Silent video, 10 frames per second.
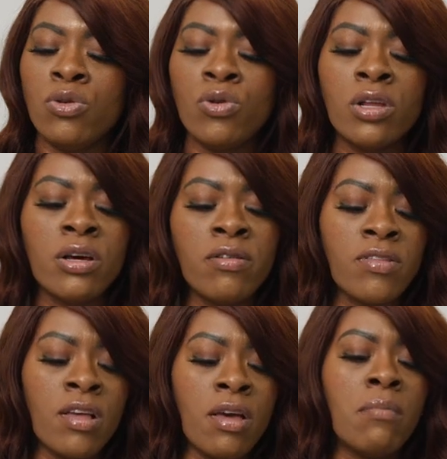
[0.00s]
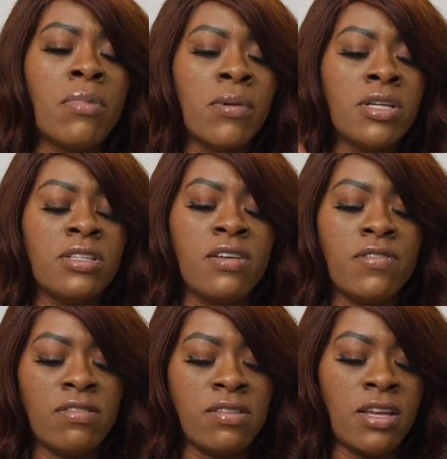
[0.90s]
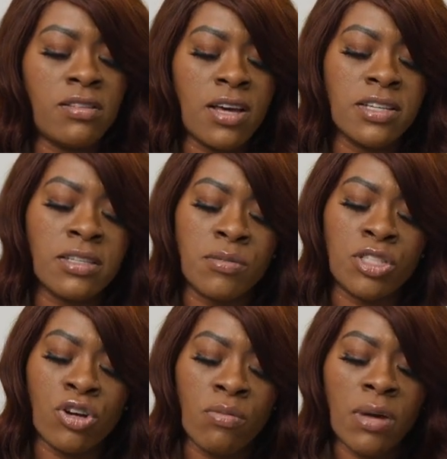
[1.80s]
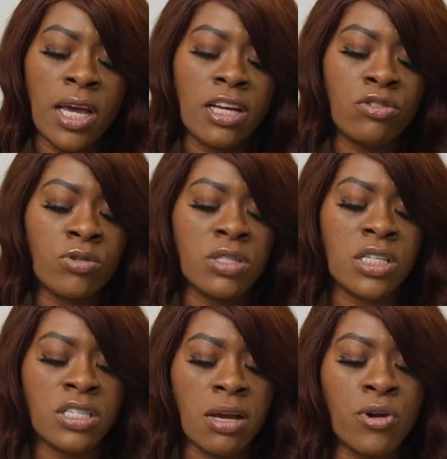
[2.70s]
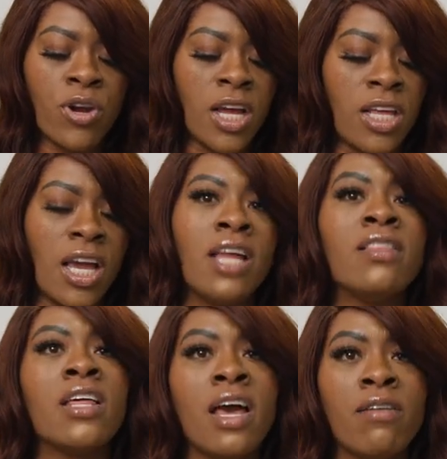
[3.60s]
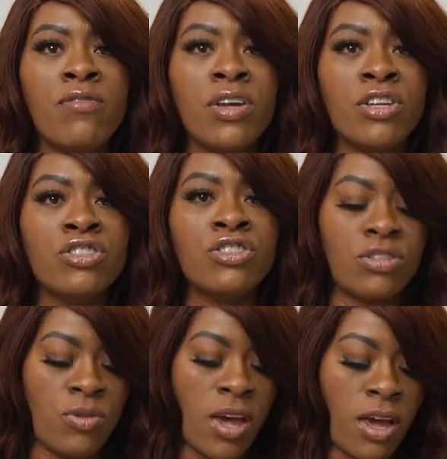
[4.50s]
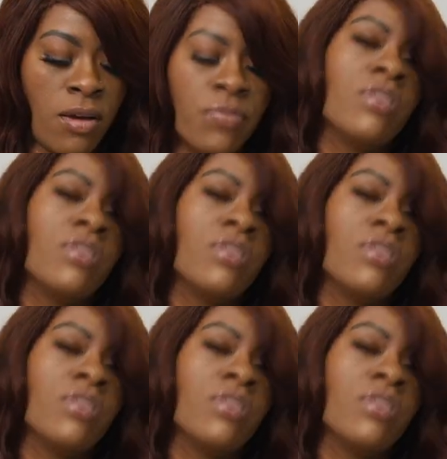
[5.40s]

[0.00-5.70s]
new gloves, but I'm gonna leave this sanitized, and I'm gonna turn my hand towards the examiner to indicate that I have finished, okay?